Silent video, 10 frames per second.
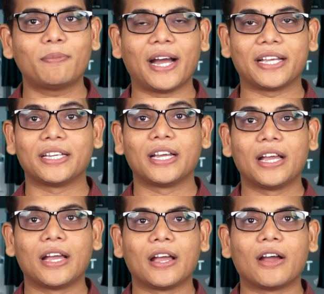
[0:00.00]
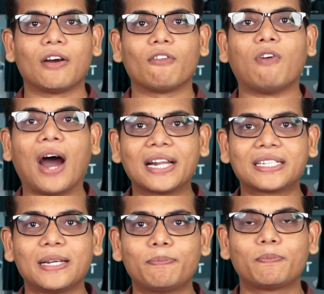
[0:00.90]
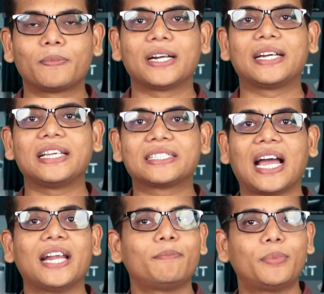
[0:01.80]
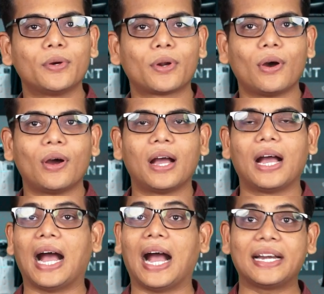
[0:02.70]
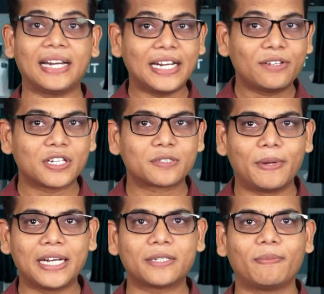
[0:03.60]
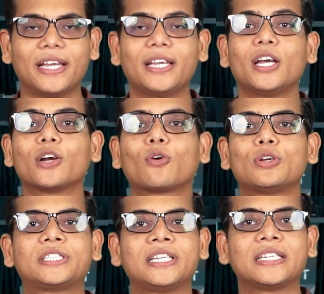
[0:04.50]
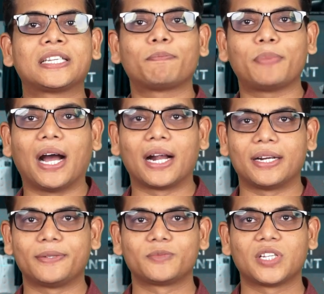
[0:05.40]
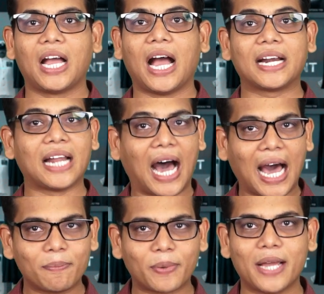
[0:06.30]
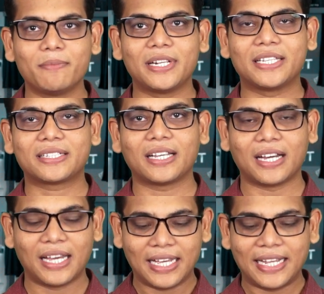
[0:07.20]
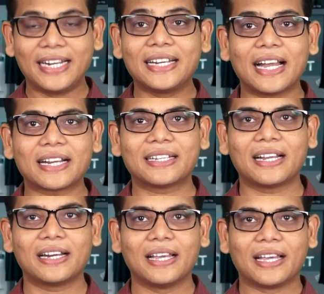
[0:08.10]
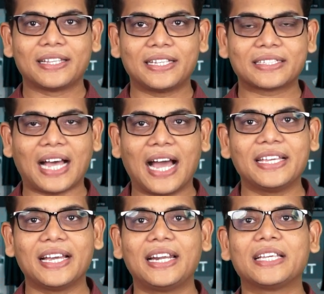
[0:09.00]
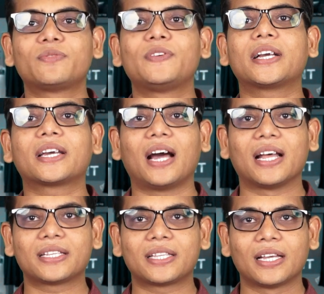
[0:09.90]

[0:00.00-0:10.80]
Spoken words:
by Warship Design Bureau, and it was built by Cochin Shipyard, and our Prime Minister inducted this INS Vikrant